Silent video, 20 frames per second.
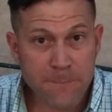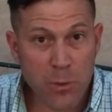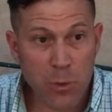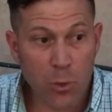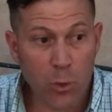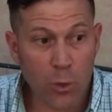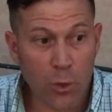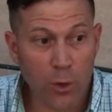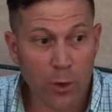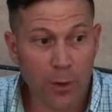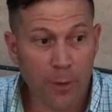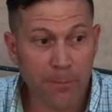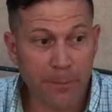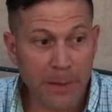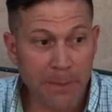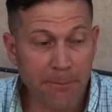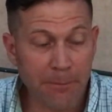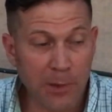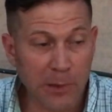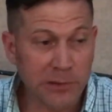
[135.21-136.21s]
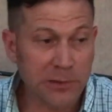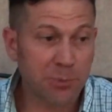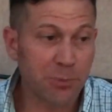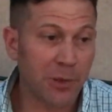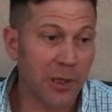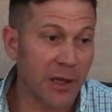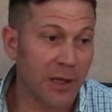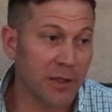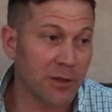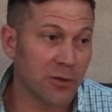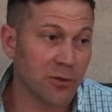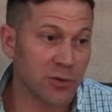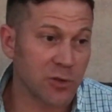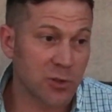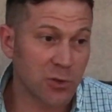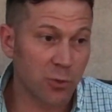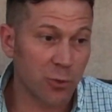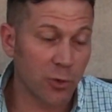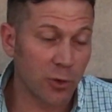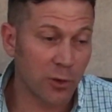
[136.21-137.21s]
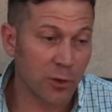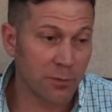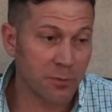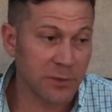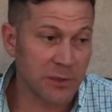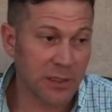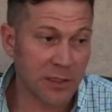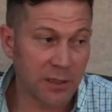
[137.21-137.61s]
or be multiplying those swarms